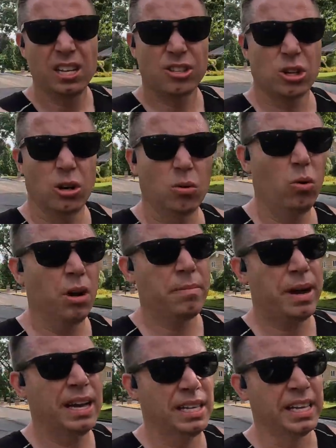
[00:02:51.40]
So 1
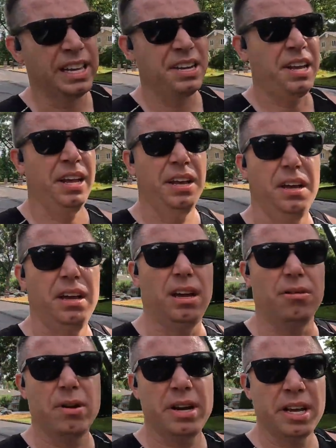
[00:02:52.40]
mile in,
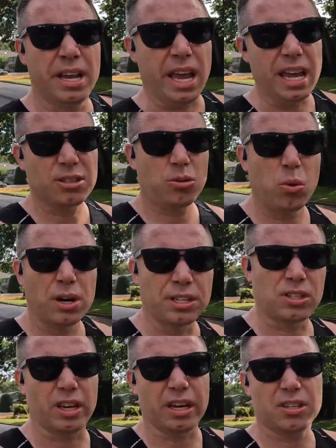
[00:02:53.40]
I ran at
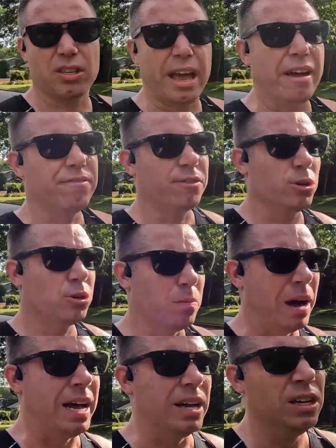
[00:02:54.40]
8:26 that first
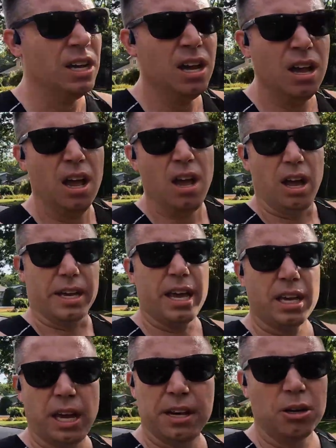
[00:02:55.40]
mile.
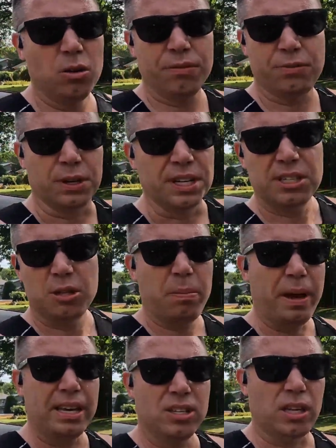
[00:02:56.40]
Again, kind of going for easy
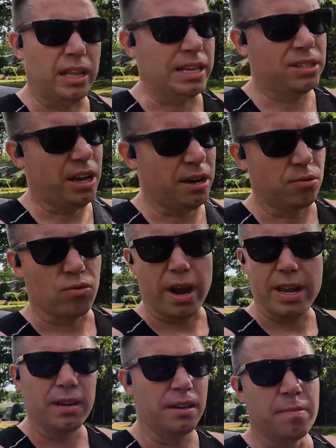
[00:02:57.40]
pace, so that's kind of
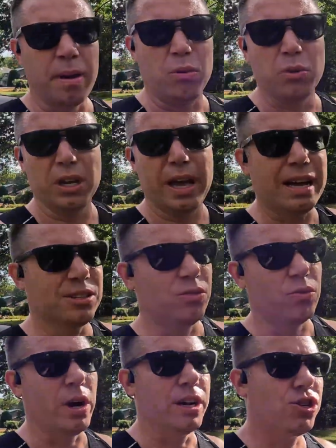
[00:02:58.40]
right in my wheelhouse
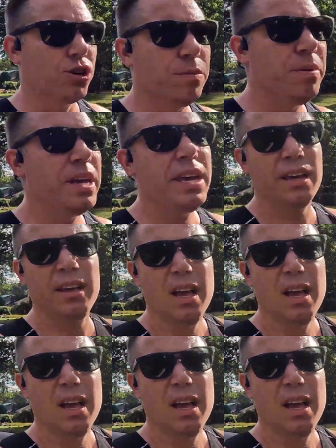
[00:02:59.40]
of where I should be.